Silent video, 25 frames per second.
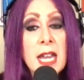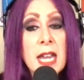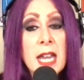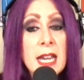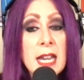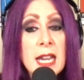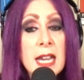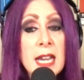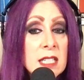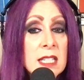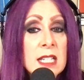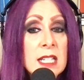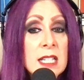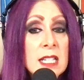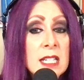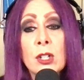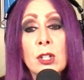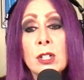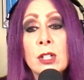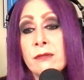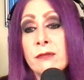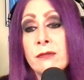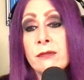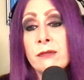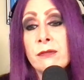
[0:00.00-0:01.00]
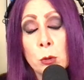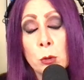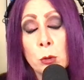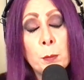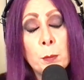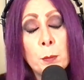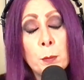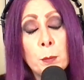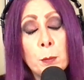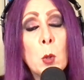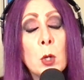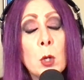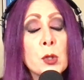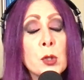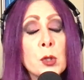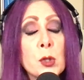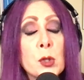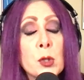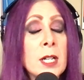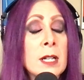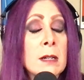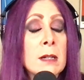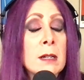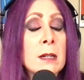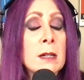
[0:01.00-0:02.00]
Dayseeker and the Funeral
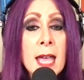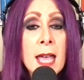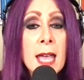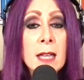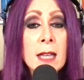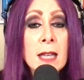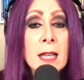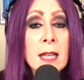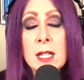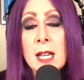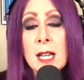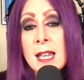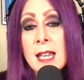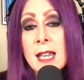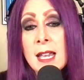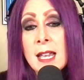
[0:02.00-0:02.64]
Portrait and Mest,